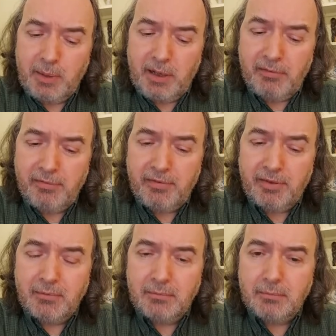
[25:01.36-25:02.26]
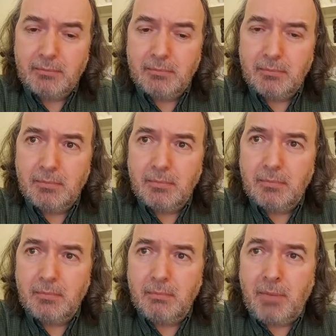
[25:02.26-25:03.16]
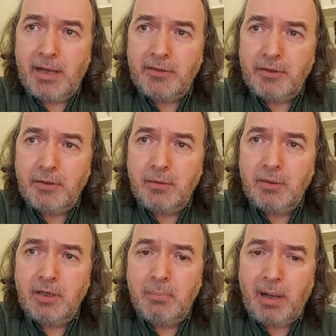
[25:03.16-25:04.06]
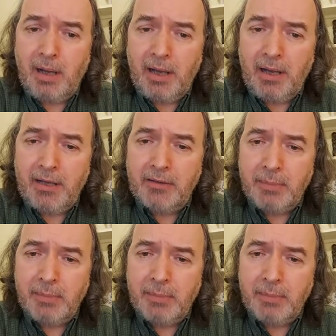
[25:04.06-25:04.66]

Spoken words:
wife, might you abide